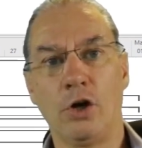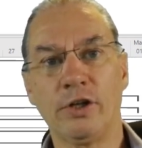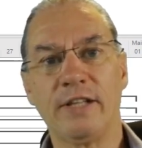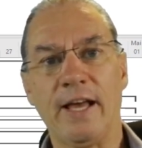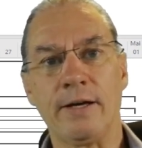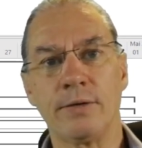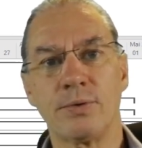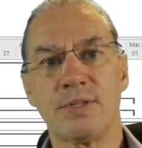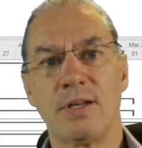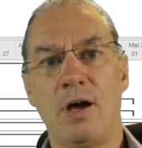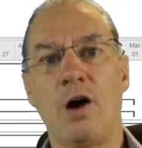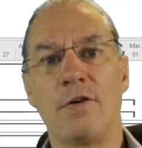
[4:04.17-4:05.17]

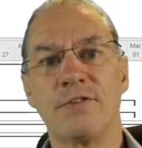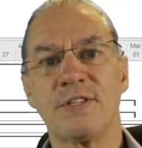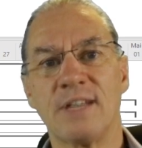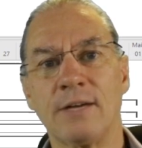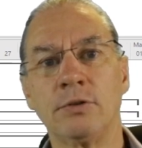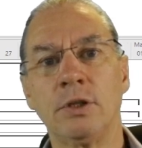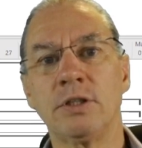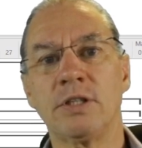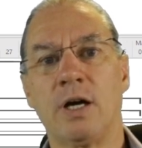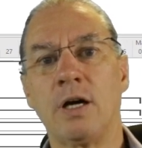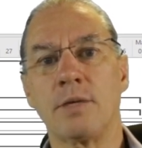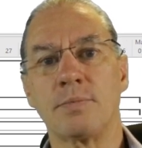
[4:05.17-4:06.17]
lockdowns of several
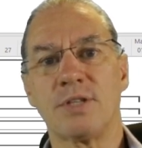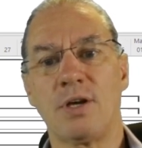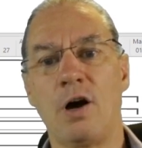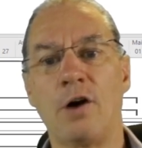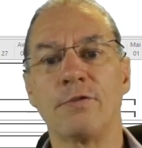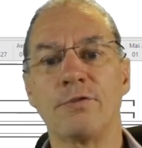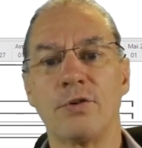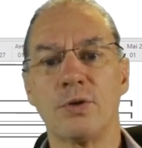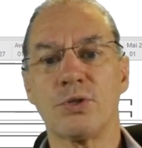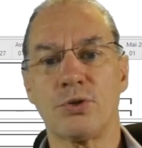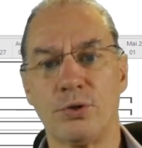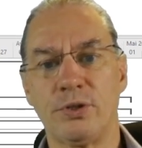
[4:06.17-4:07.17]
times of
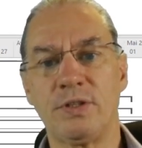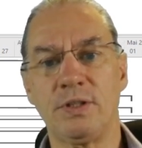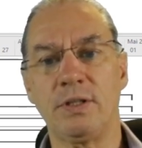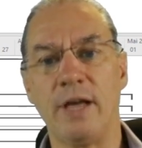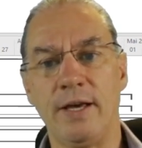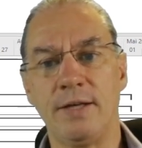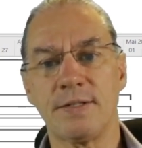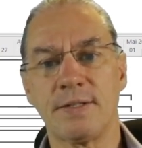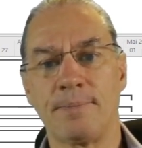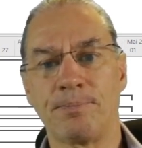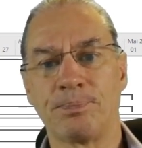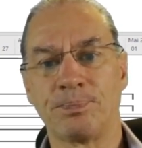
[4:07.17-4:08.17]
30
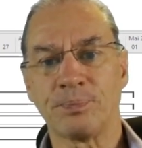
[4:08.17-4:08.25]
days.